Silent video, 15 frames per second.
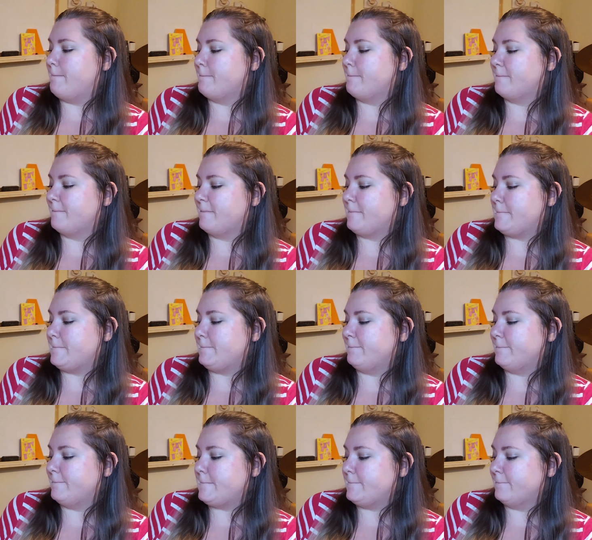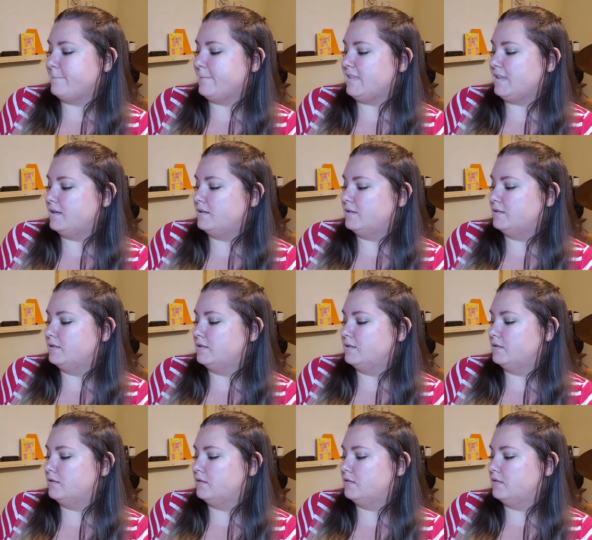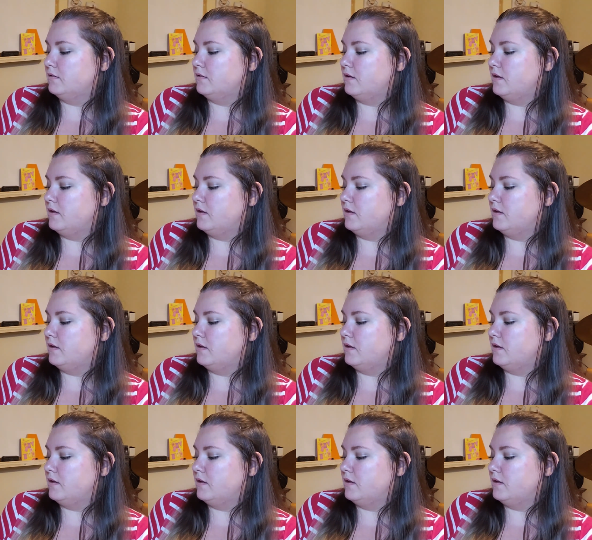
Nothing is said.